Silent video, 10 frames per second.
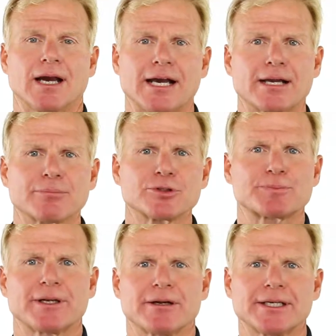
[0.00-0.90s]
Hi, I'm Bruce
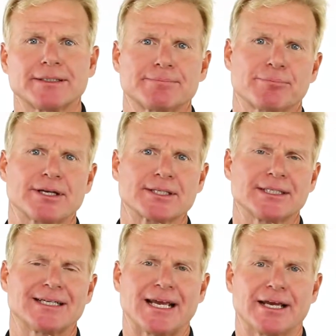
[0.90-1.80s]
Perry,
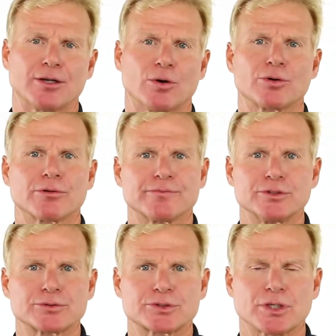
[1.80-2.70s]
president and owner of
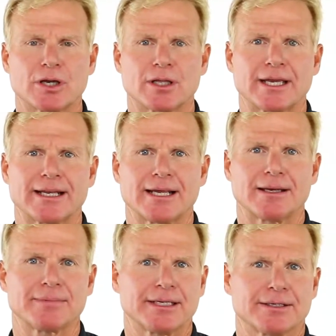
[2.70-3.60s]
Nutrasal, and
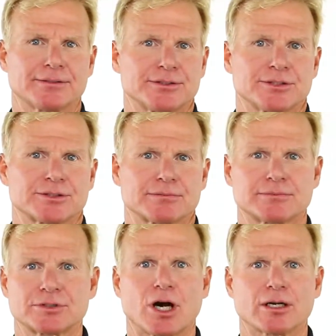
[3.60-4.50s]
I'm here to just
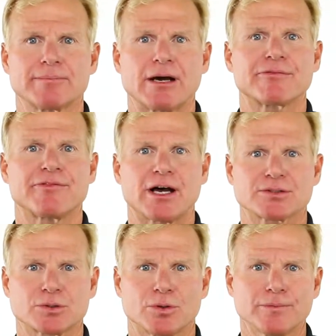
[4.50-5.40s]
talk about
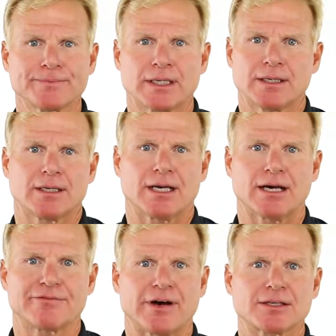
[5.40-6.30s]
PhosChol.
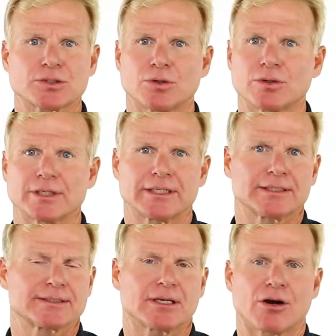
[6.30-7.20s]
Uh, PhosChol
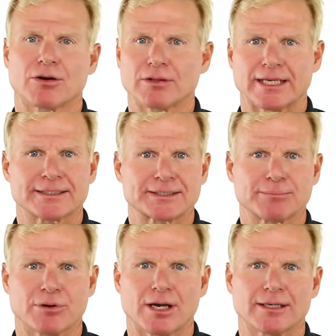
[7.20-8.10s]
is our legacy
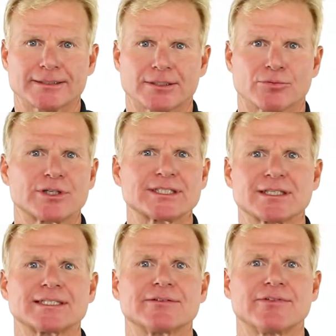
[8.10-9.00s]
product,
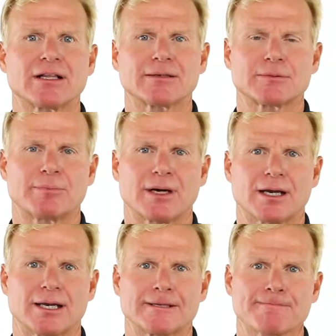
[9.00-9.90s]
originally developed
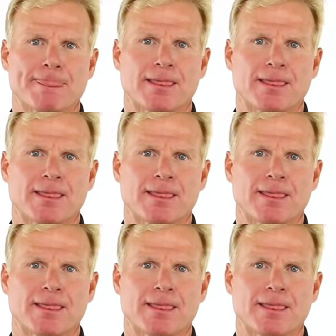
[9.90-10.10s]
by